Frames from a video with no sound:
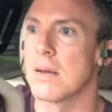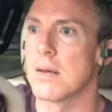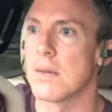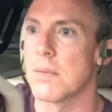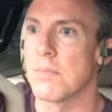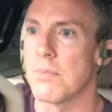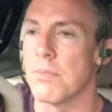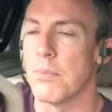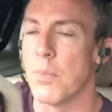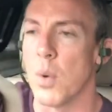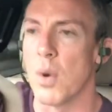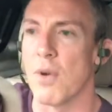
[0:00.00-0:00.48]

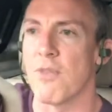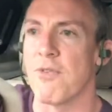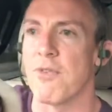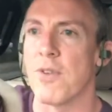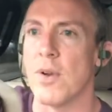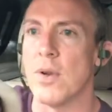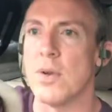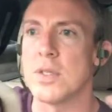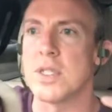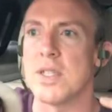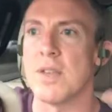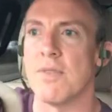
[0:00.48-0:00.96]
more
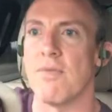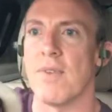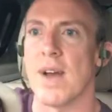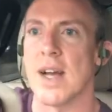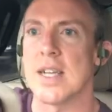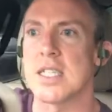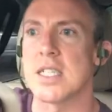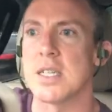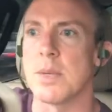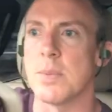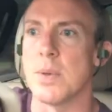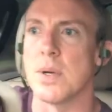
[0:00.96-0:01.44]
fruits and
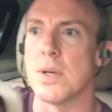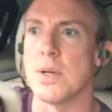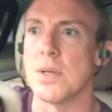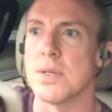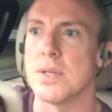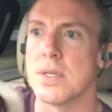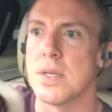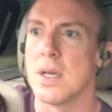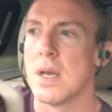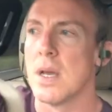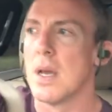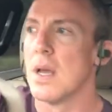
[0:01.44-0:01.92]

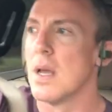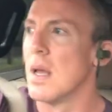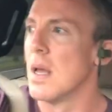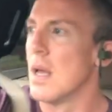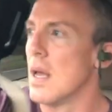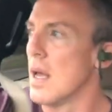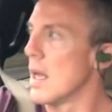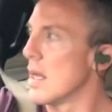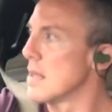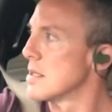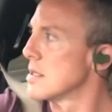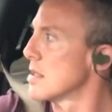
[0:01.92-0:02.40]
vegetables.
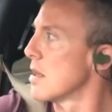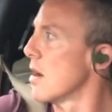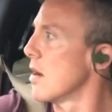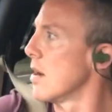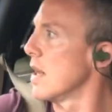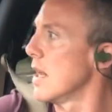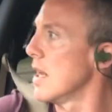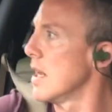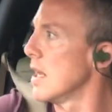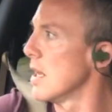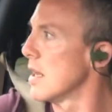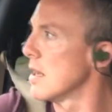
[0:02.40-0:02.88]
Start
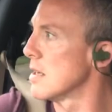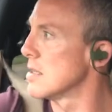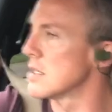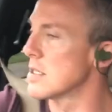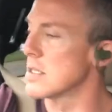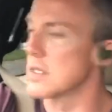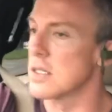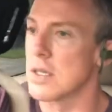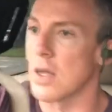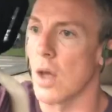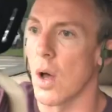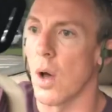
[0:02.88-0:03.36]
eating
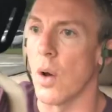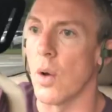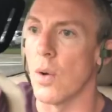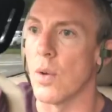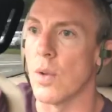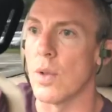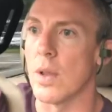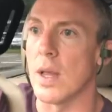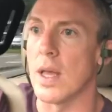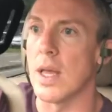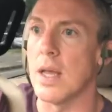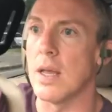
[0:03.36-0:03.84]
just
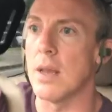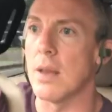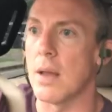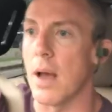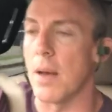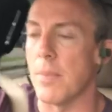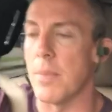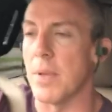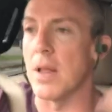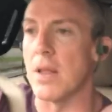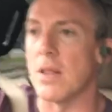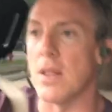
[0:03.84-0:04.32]

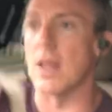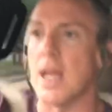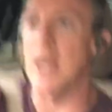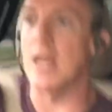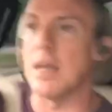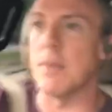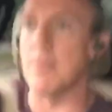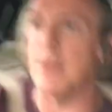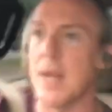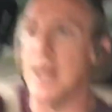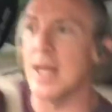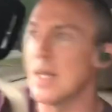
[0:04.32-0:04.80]

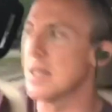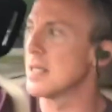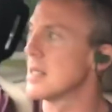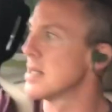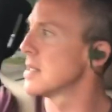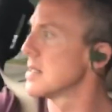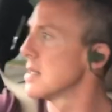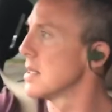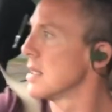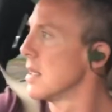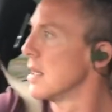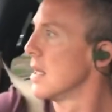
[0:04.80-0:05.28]
lean
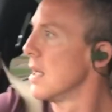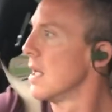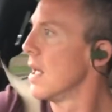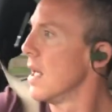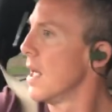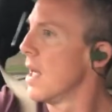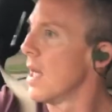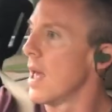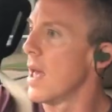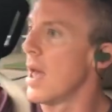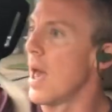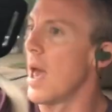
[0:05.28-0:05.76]
meats.
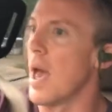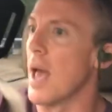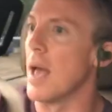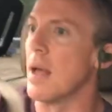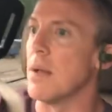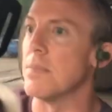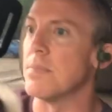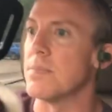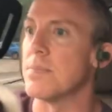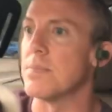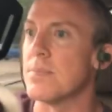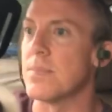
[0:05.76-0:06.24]

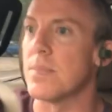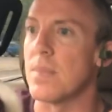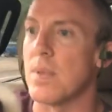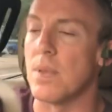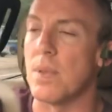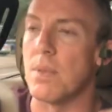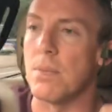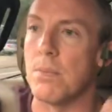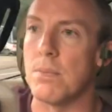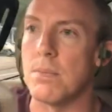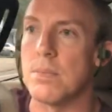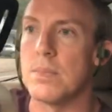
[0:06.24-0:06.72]
And
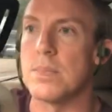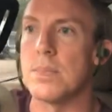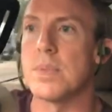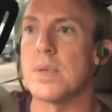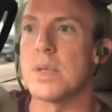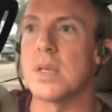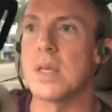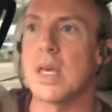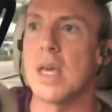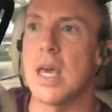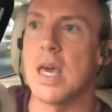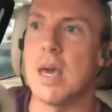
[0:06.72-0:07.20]

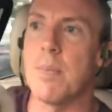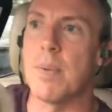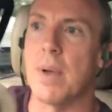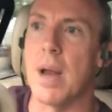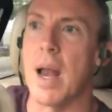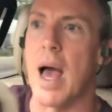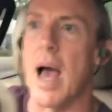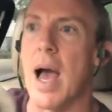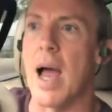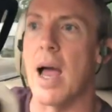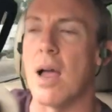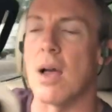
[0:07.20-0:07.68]
keep an
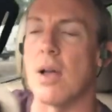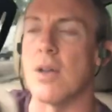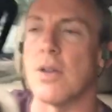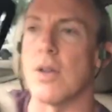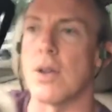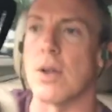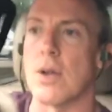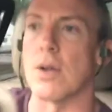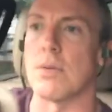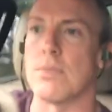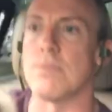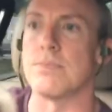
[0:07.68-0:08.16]
eye on
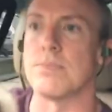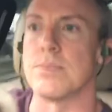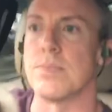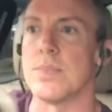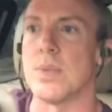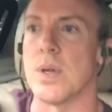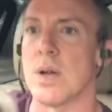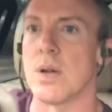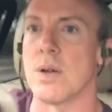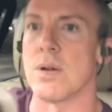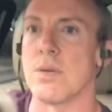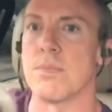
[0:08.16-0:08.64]
your
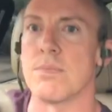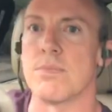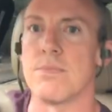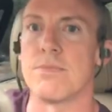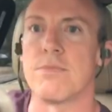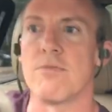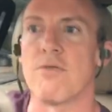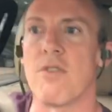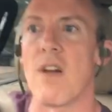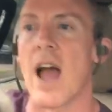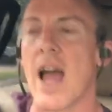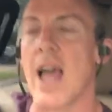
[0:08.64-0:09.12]

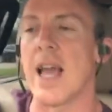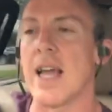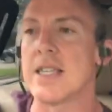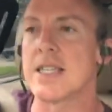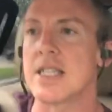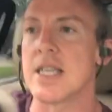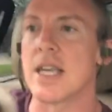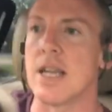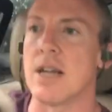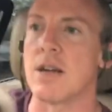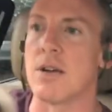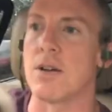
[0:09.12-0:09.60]

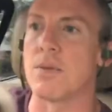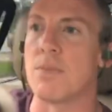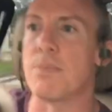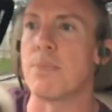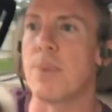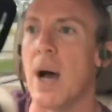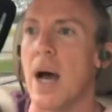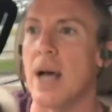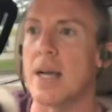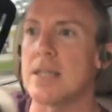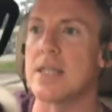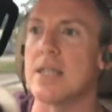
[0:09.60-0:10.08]
rice and your
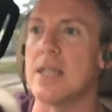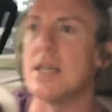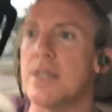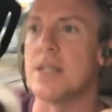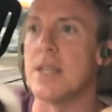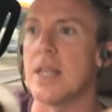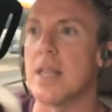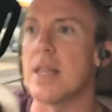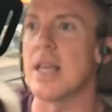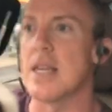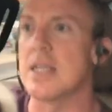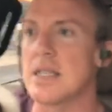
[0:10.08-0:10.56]
pastas
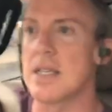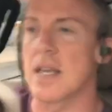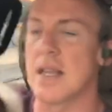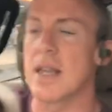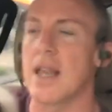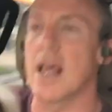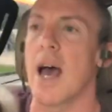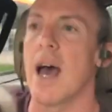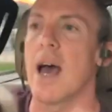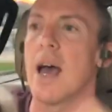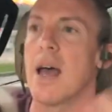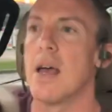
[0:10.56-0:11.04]
and things like
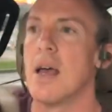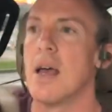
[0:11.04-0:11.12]
that.